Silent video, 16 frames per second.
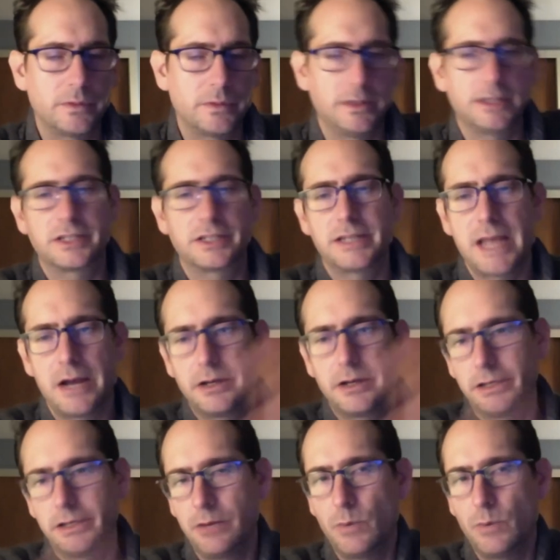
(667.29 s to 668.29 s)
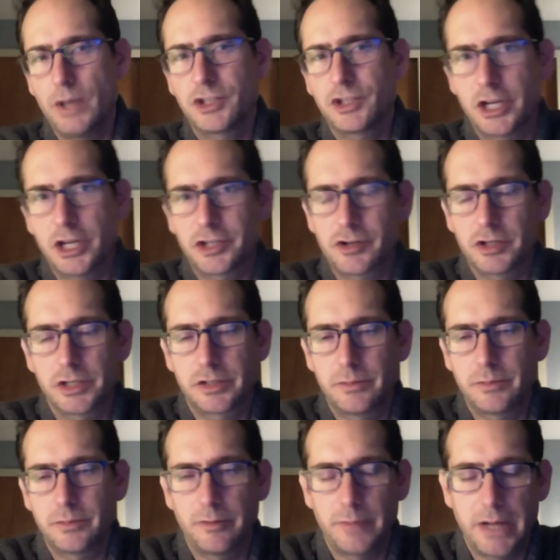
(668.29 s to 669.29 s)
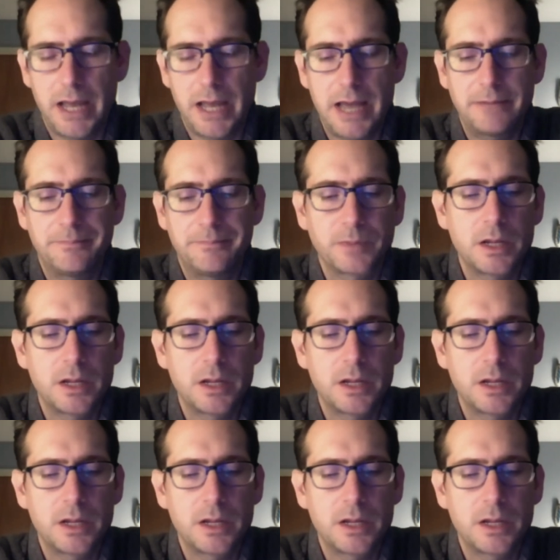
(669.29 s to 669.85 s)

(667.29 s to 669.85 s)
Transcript: that's down in, in, Westchester, just above Manhattan.